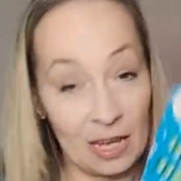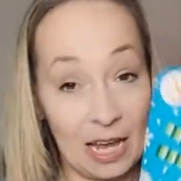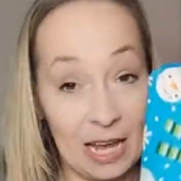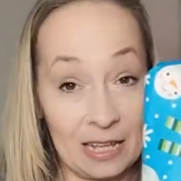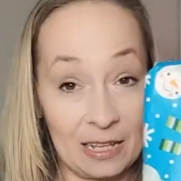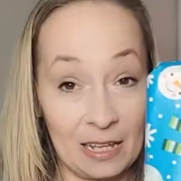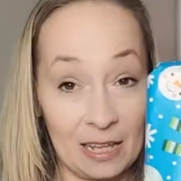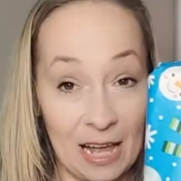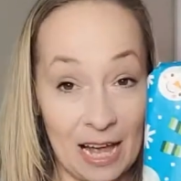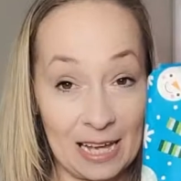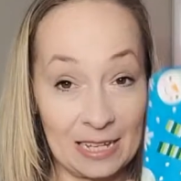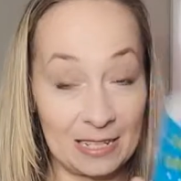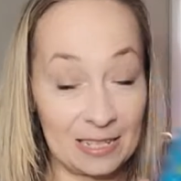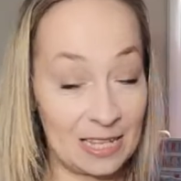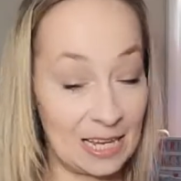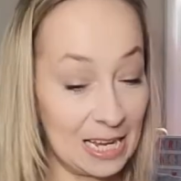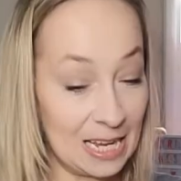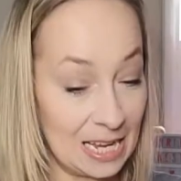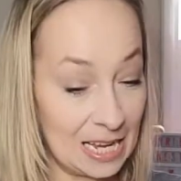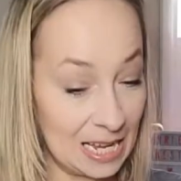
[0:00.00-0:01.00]
And the last
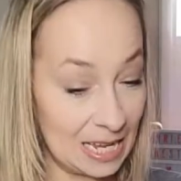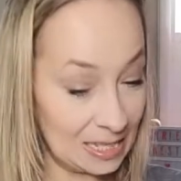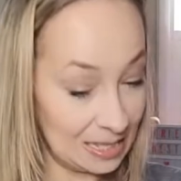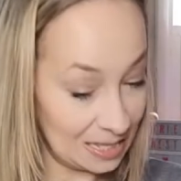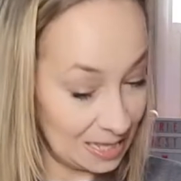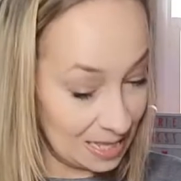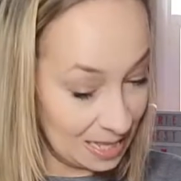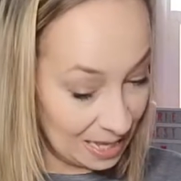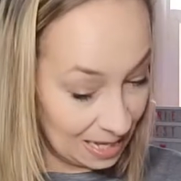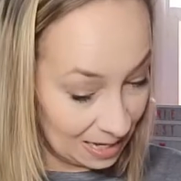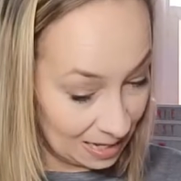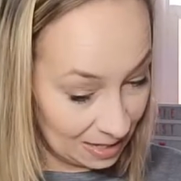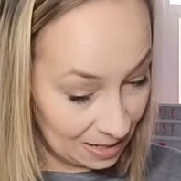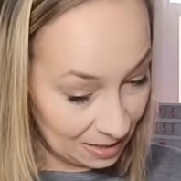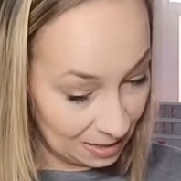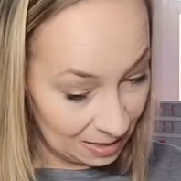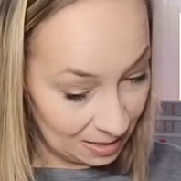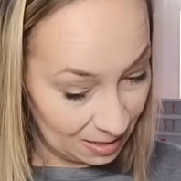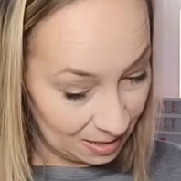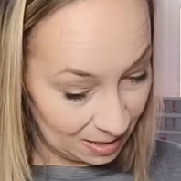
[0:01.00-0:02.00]
thing is this.